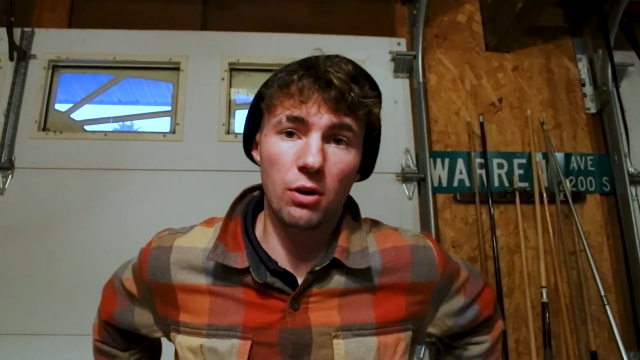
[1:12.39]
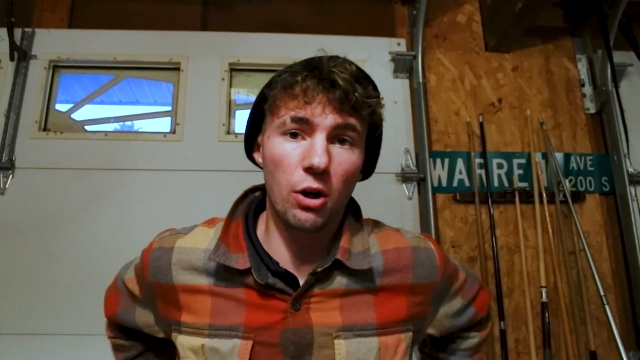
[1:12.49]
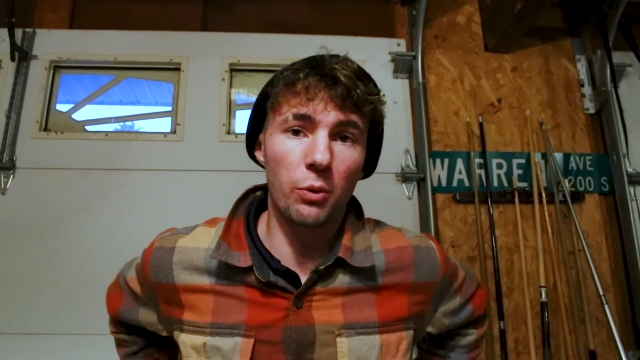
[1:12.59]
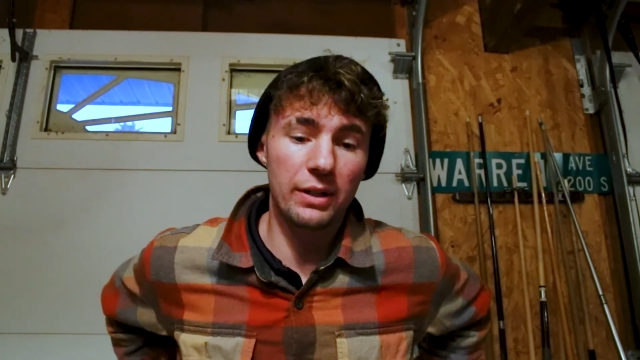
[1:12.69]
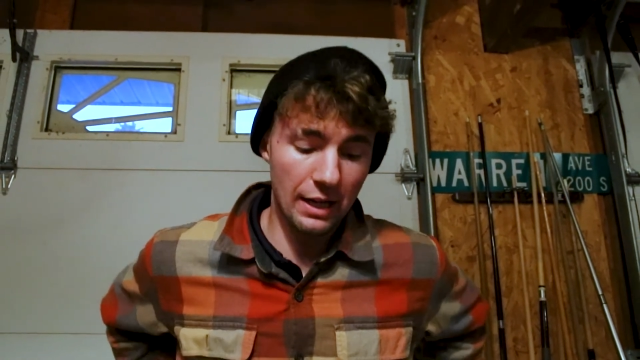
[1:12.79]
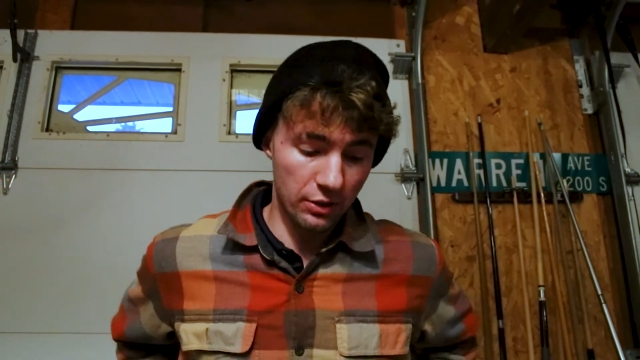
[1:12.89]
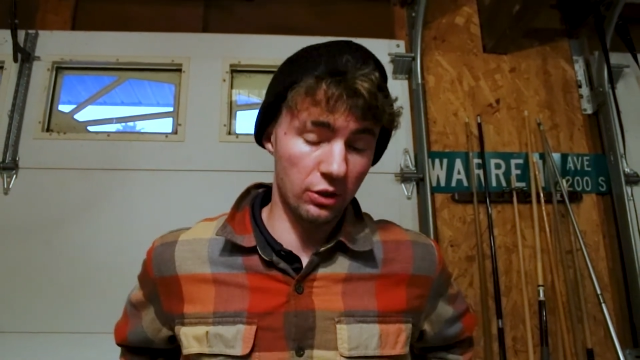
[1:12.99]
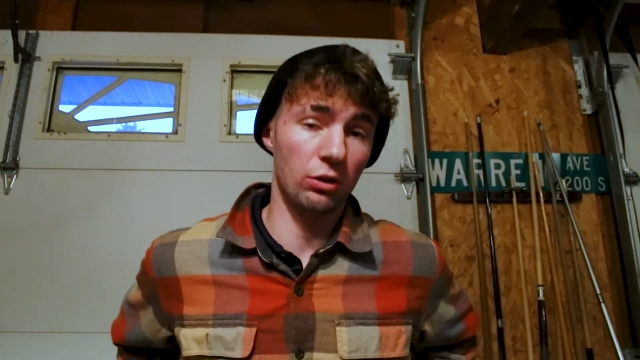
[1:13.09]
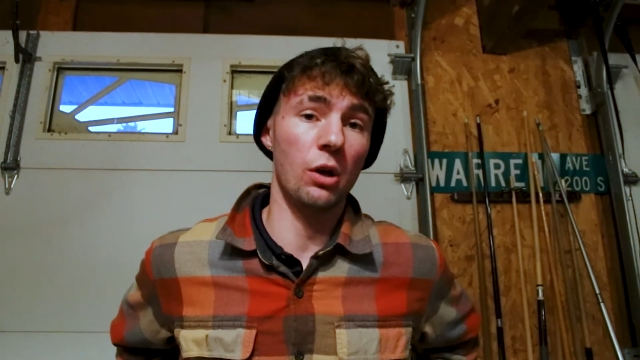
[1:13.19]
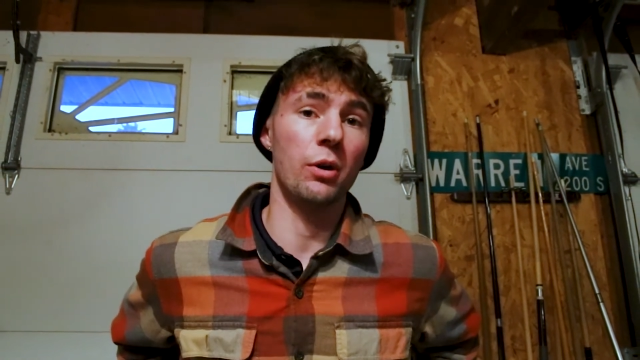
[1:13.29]
all the way down to
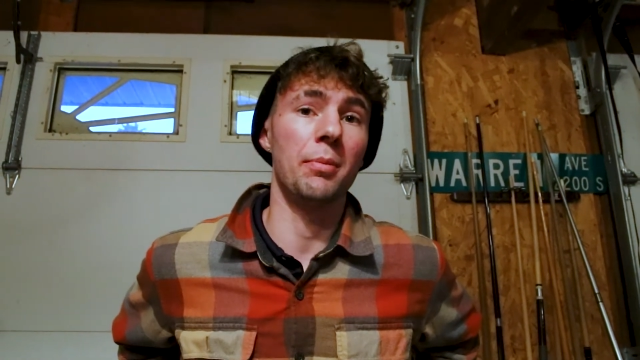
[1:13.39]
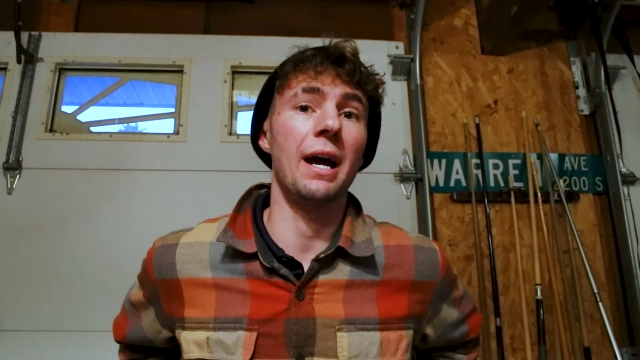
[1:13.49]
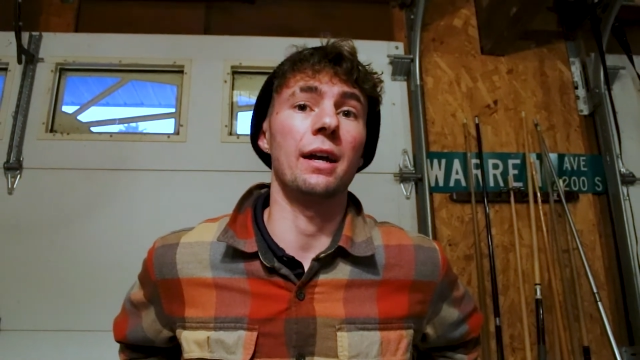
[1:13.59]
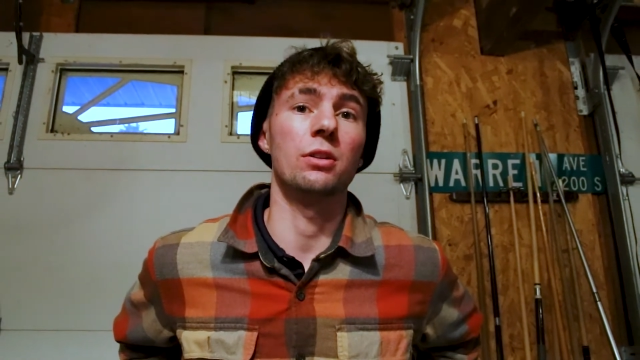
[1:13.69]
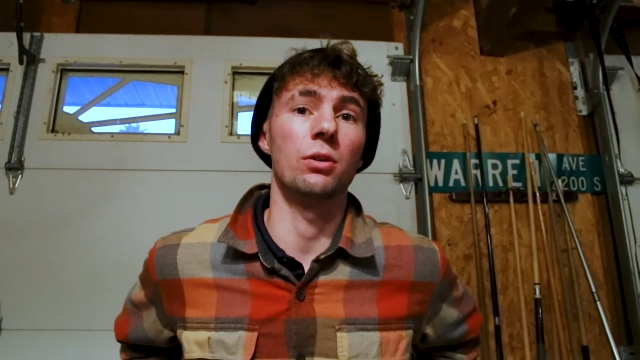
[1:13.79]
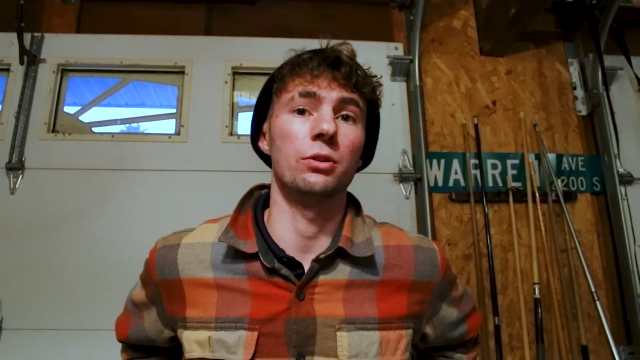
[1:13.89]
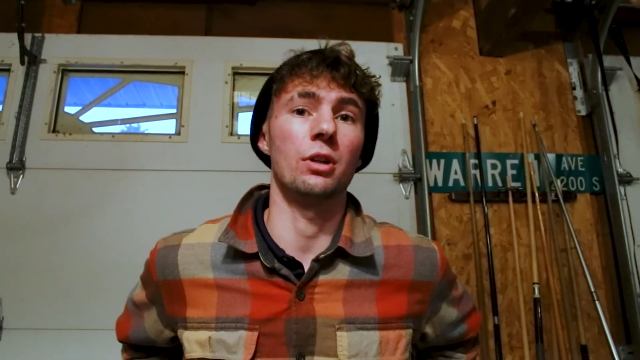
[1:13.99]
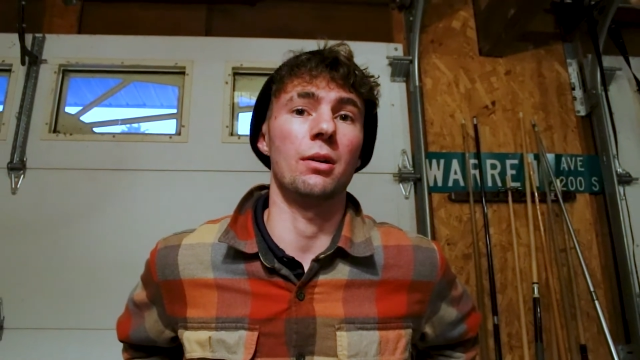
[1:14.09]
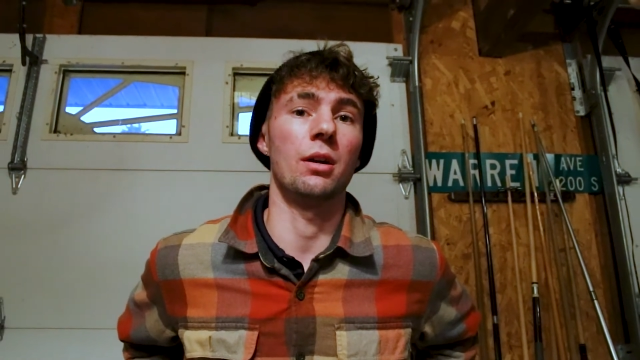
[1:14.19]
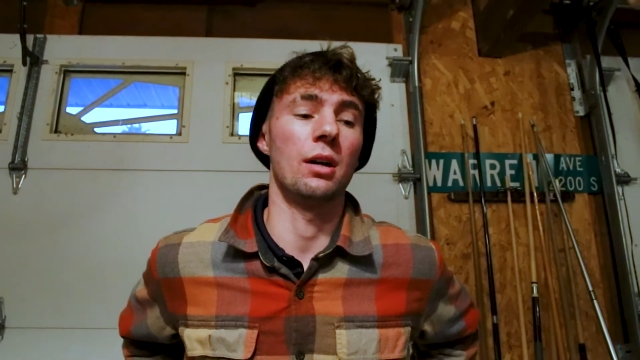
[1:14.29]
your lower back to
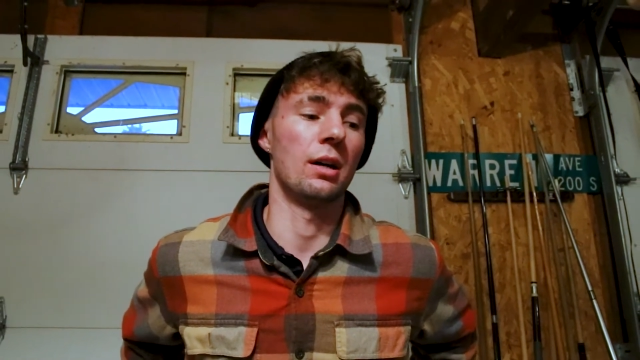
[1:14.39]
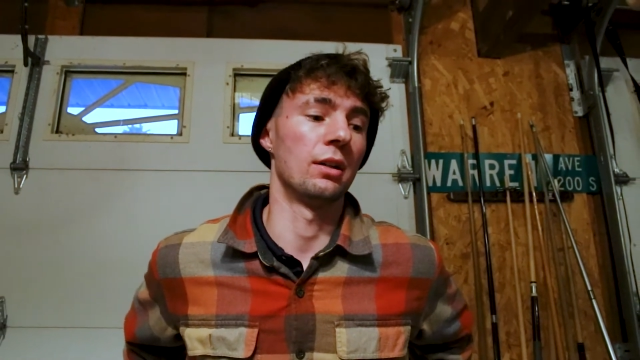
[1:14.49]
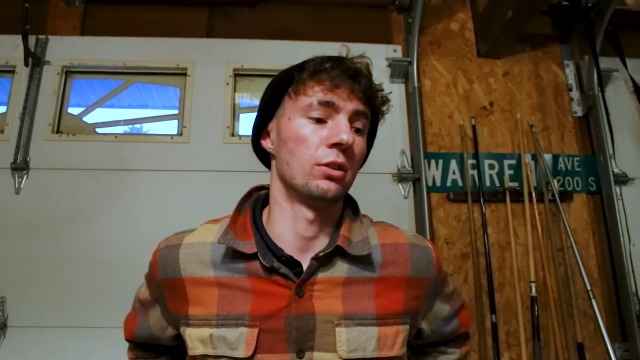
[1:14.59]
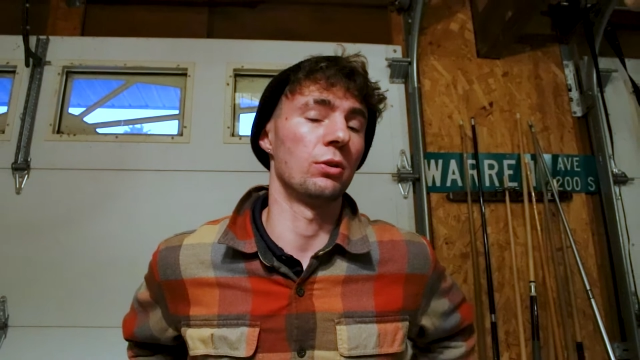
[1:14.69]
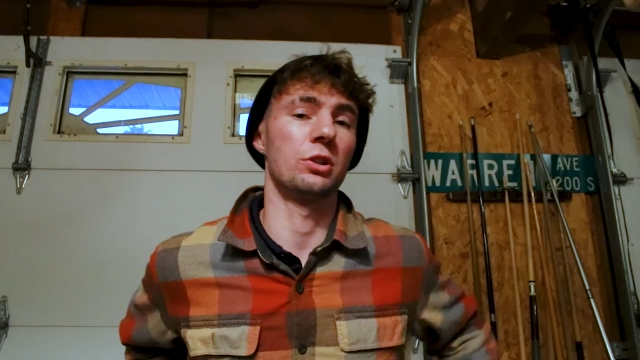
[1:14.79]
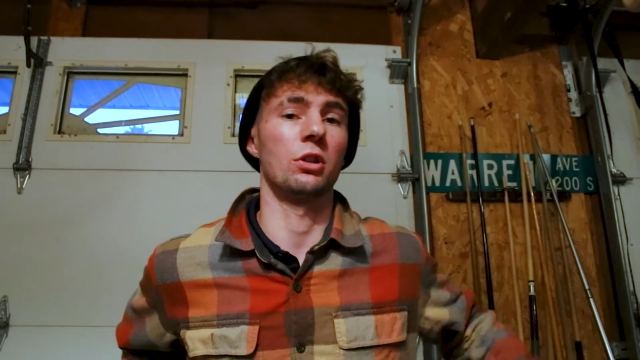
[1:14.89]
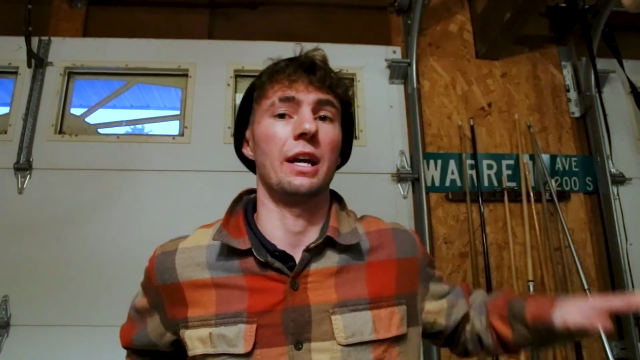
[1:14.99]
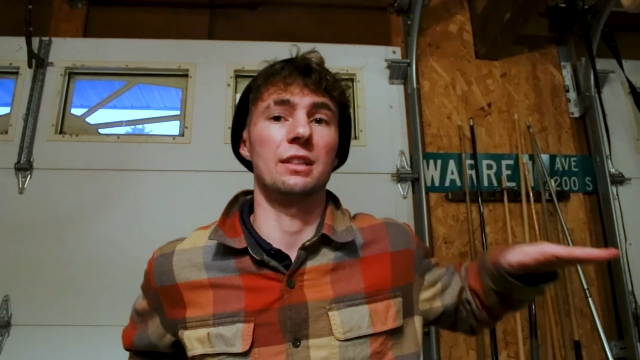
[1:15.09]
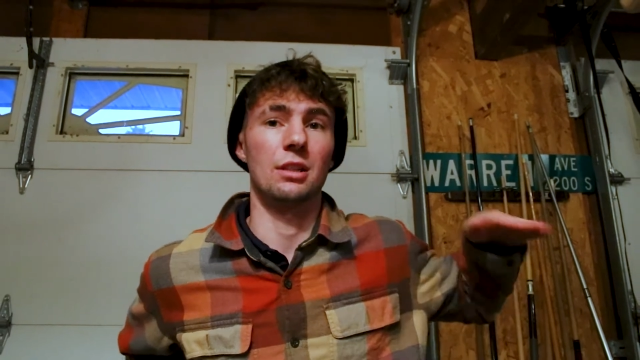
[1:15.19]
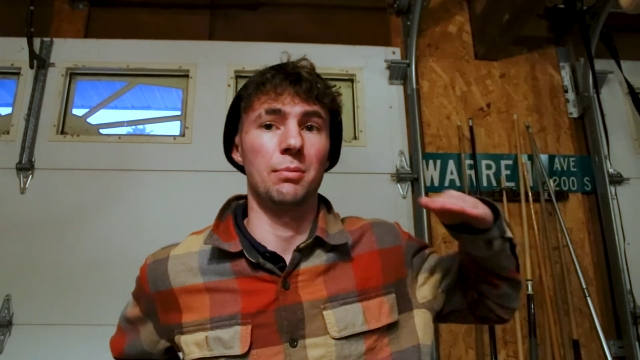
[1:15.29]
hold your
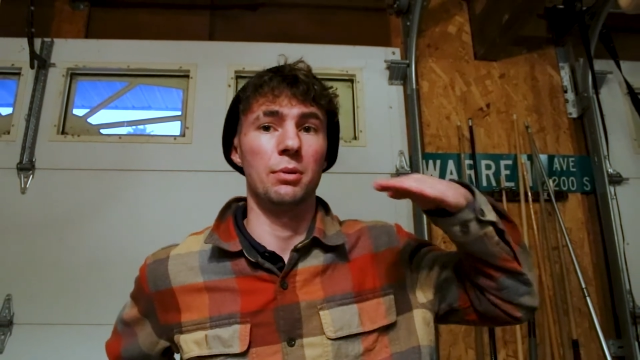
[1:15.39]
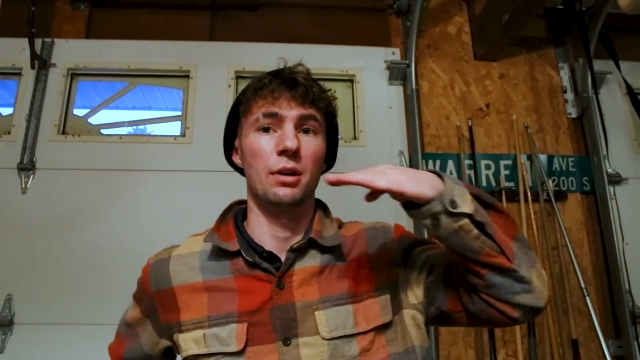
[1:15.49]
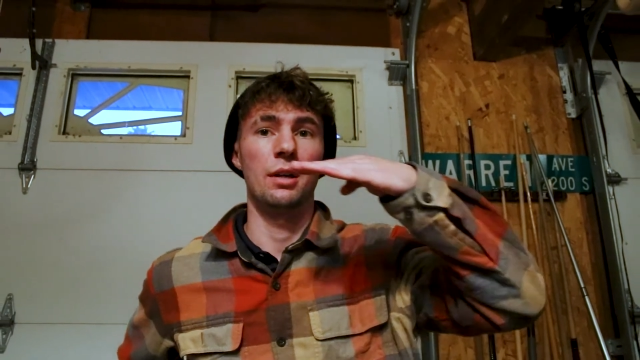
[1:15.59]
legs up